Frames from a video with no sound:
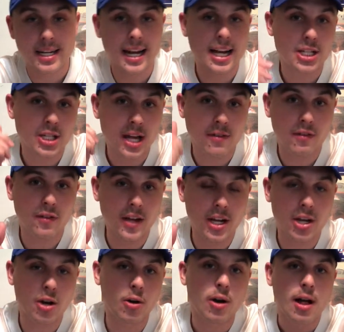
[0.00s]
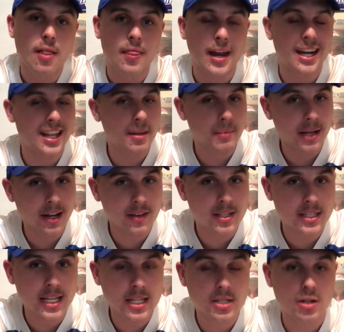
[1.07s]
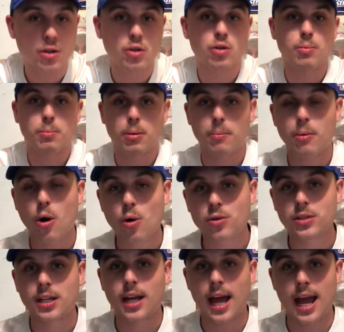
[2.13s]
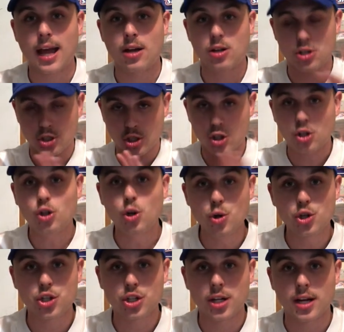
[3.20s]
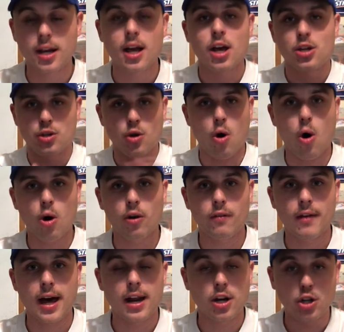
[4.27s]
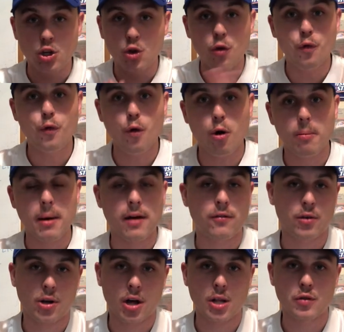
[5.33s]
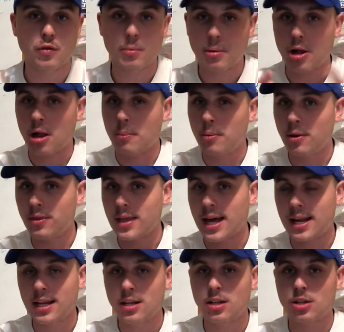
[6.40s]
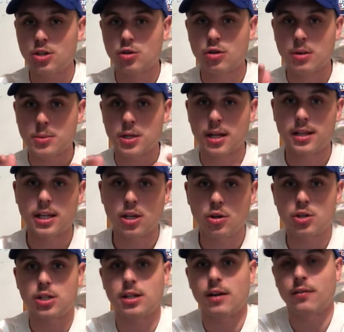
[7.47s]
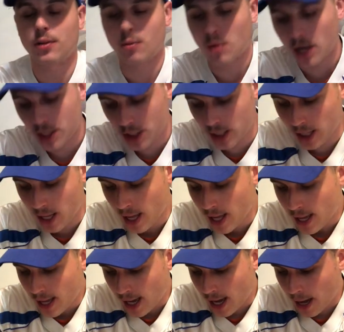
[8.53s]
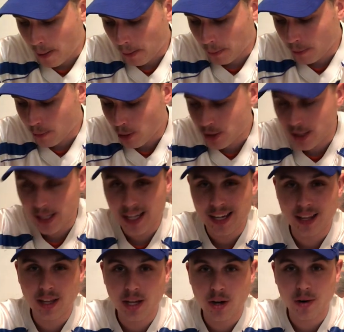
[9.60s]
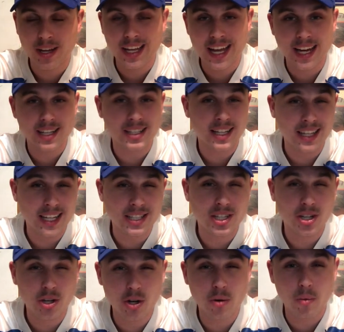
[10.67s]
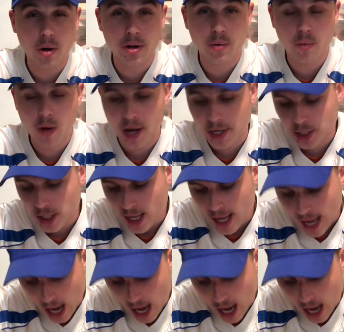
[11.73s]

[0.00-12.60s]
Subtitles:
And I actually have a video that I did at the beginning of the season proposing a solution to all of that, a new format for college football. I'll put that into the description. I think you should definitely watch it. I'm going to post it at the end of the year again because I think it's a good one to watch.